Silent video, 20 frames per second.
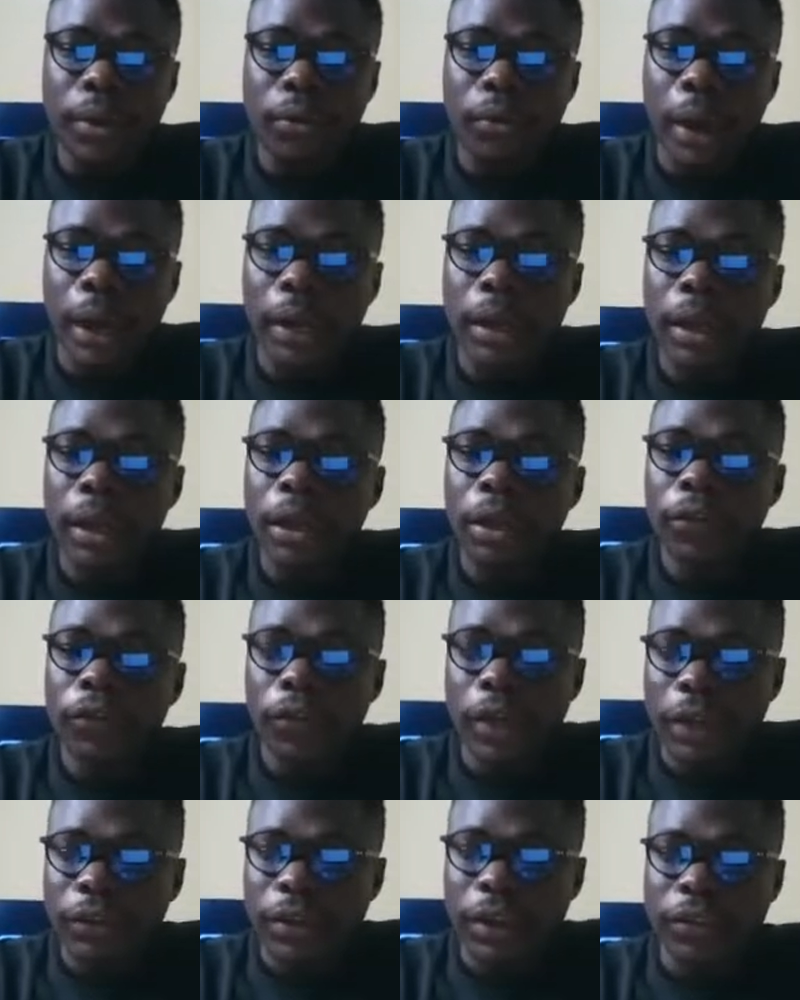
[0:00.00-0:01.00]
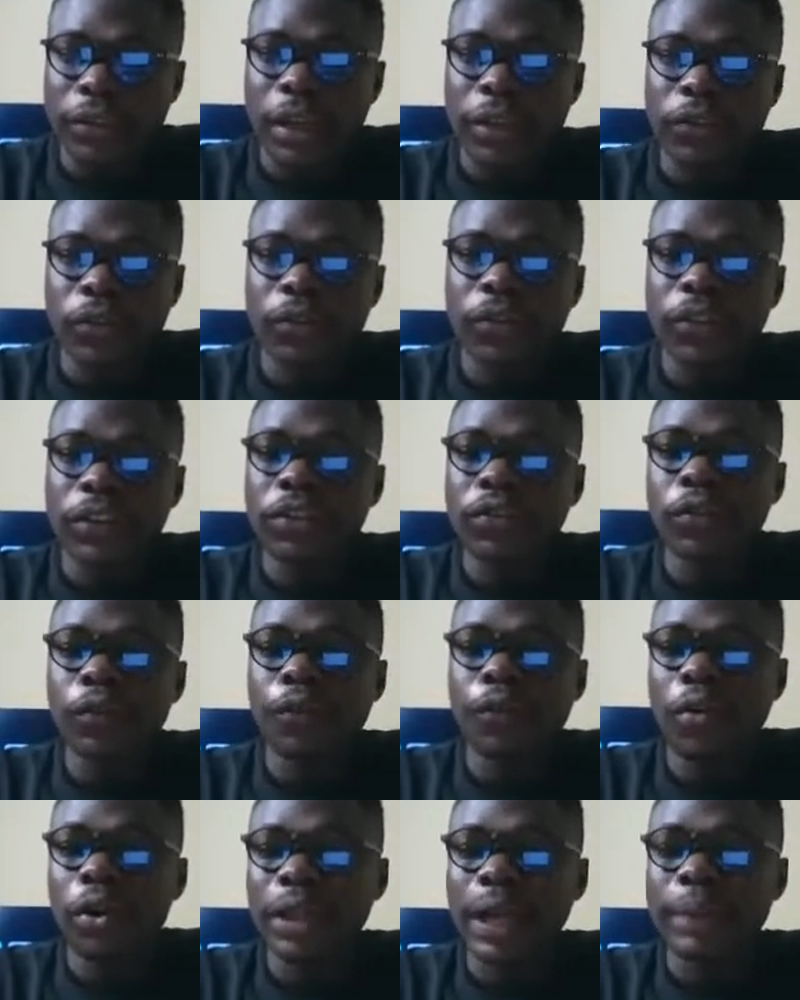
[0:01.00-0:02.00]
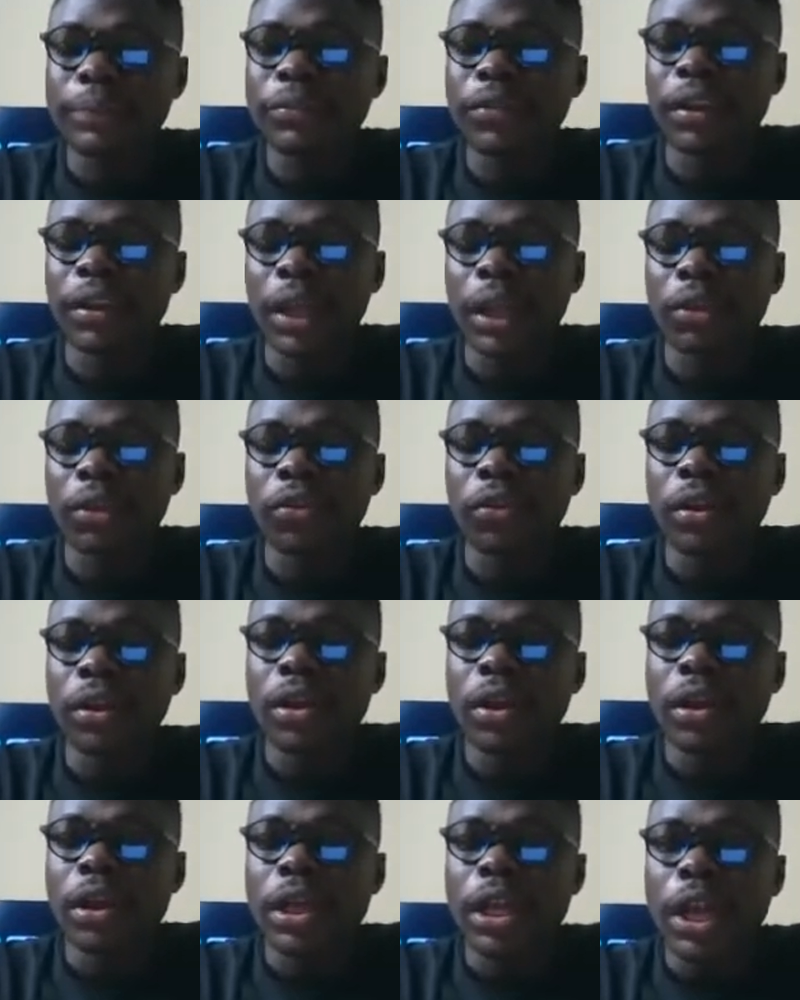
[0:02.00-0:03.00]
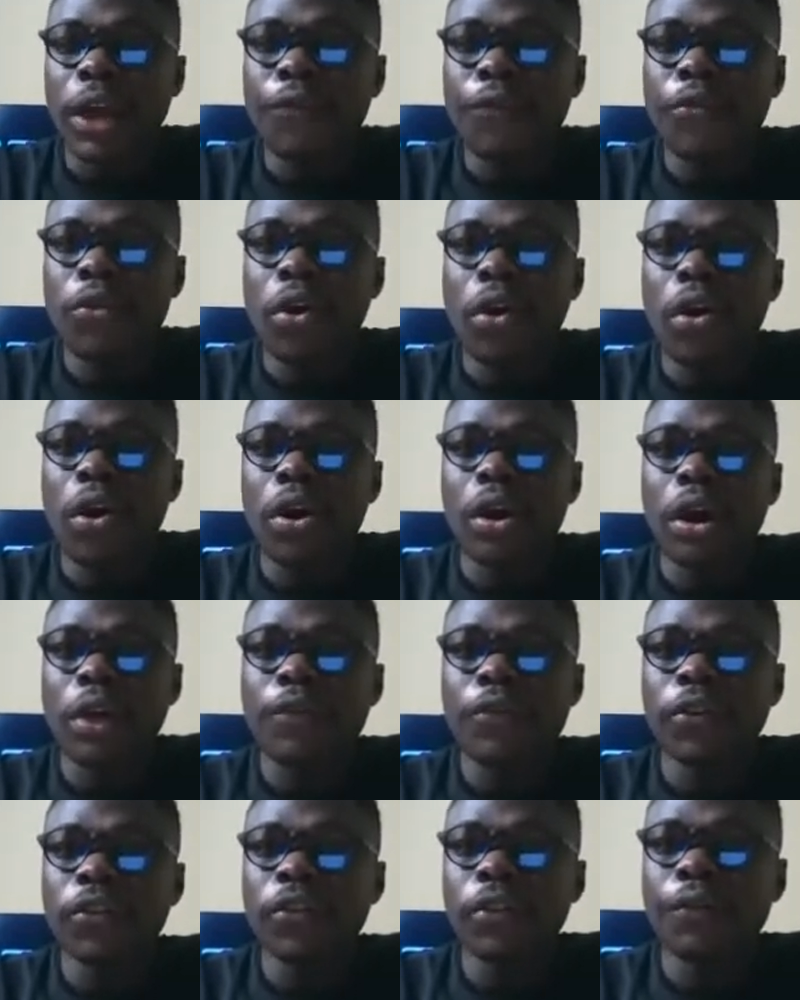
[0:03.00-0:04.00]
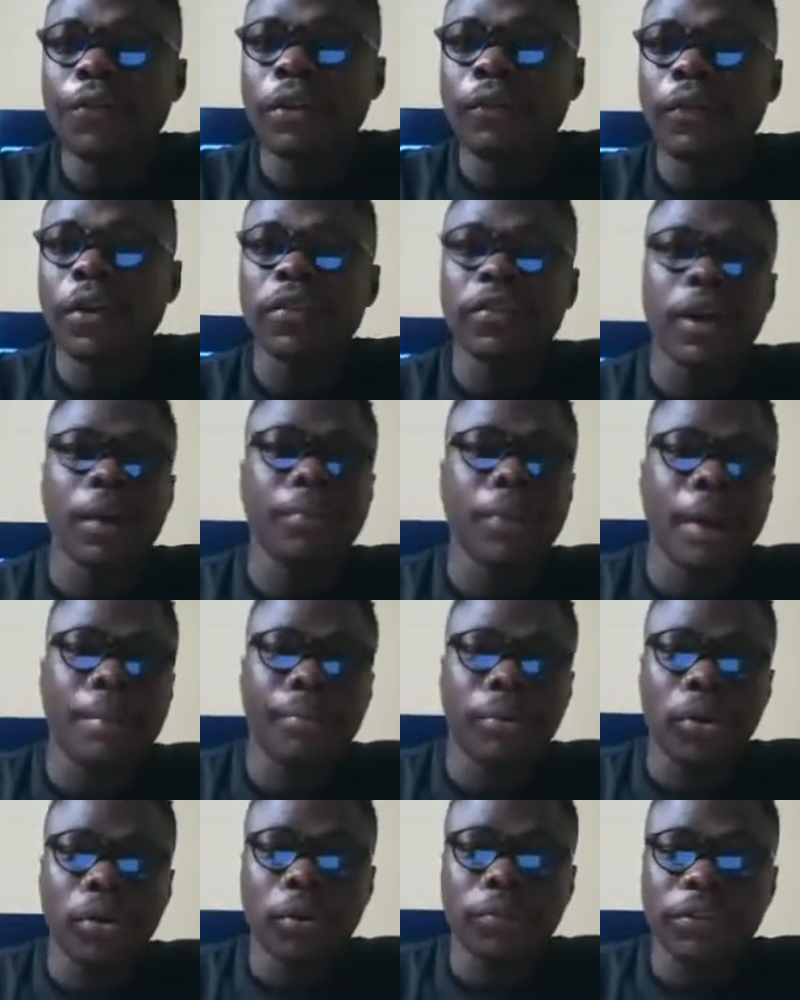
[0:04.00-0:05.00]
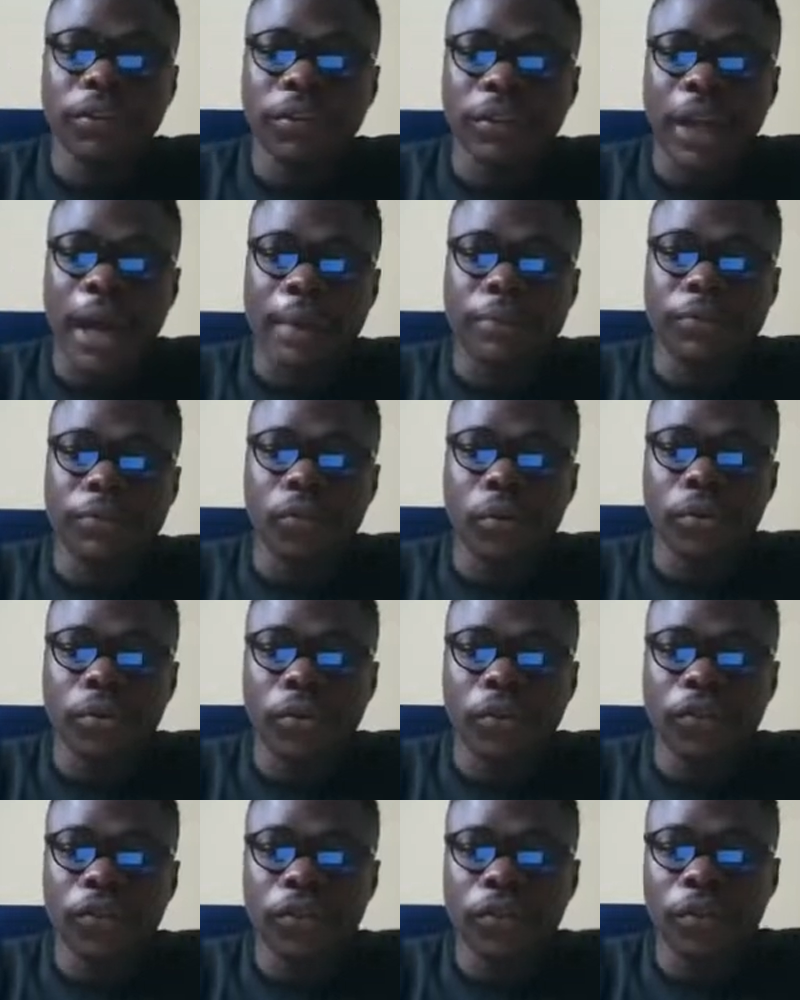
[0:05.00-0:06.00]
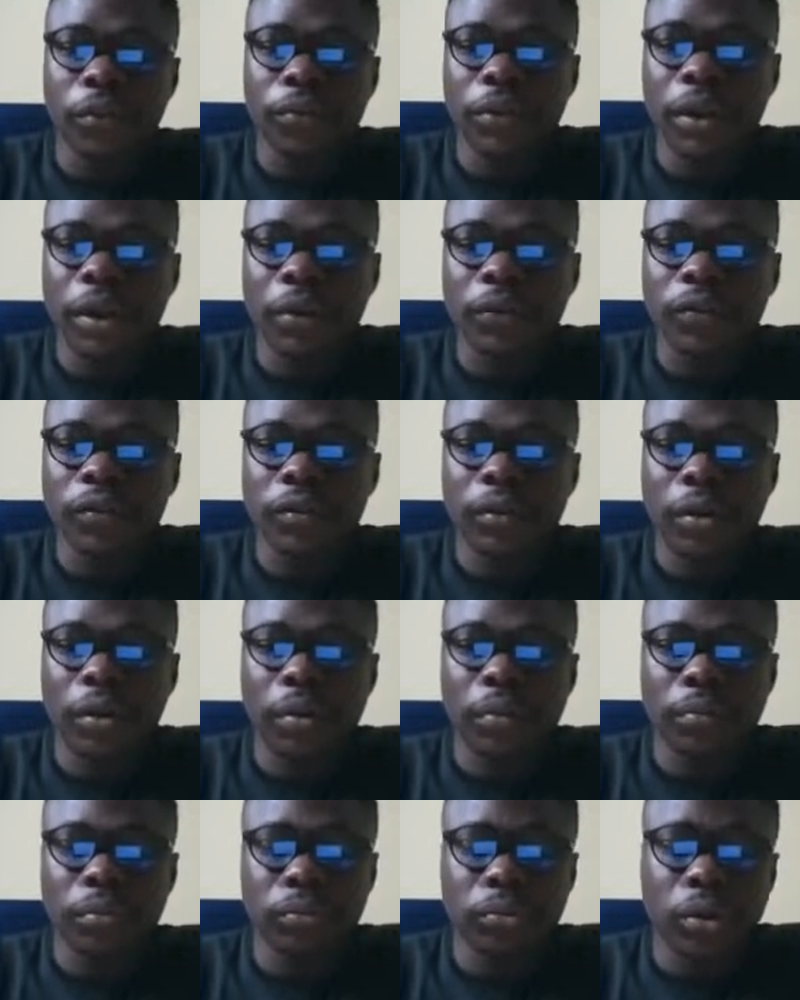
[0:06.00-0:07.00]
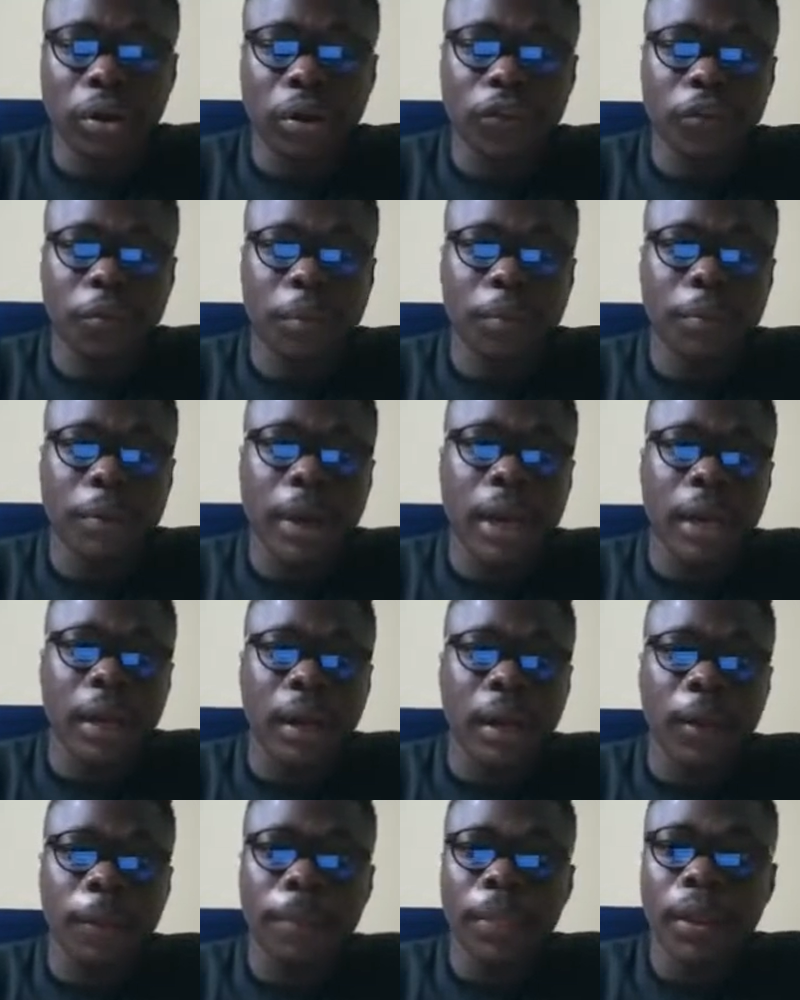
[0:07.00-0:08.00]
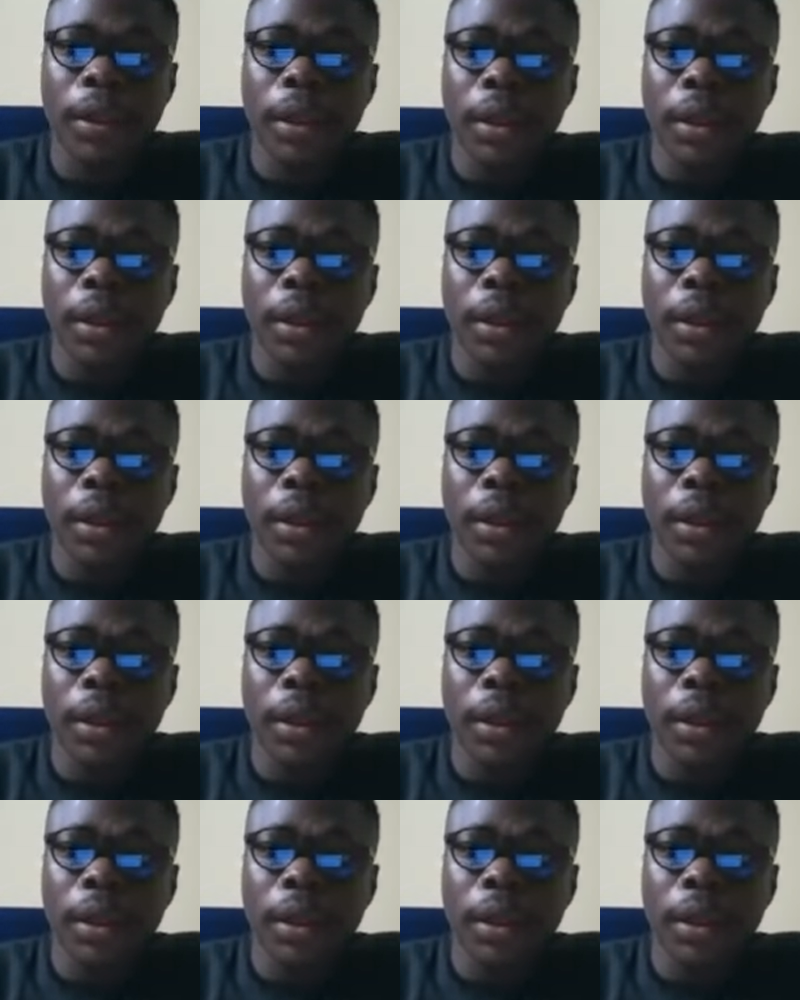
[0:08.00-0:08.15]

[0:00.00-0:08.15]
right? So that's what I said. So stick to 4 times a day. If you're for example, I brought up this time zone because this is something I was talking to people earlier.